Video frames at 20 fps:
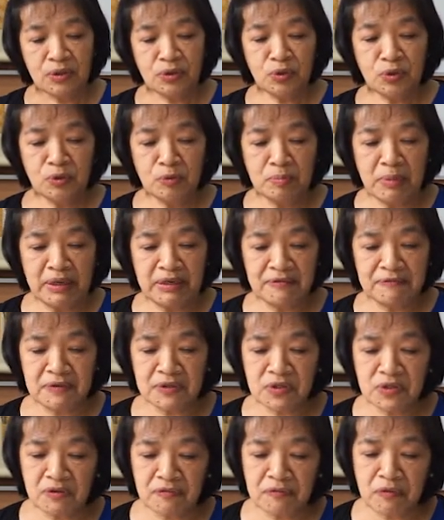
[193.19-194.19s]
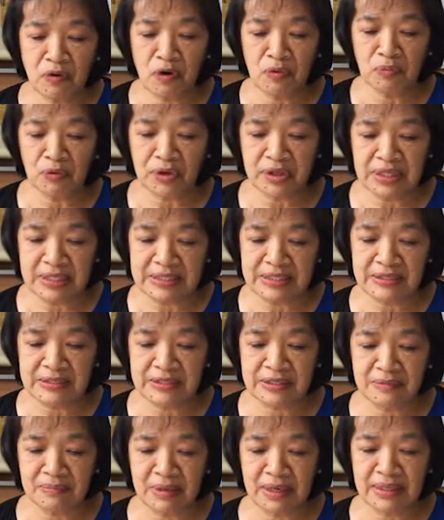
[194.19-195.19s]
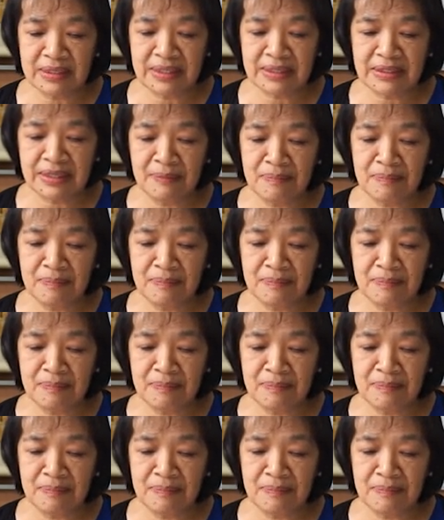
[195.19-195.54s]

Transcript: 2 benefits of form criticism are that